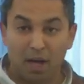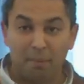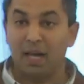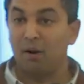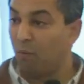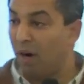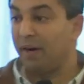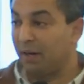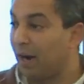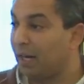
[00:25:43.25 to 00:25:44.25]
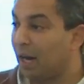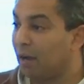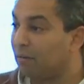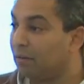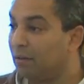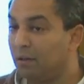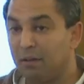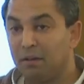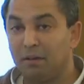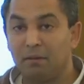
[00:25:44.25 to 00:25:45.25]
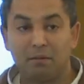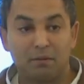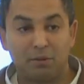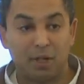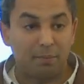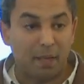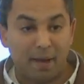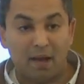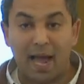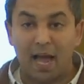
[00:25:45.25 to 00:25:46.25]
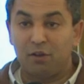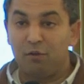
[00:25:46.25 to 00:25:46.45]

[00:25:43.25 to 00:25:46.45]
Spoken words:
I'm kind of worried right now. Tell me about how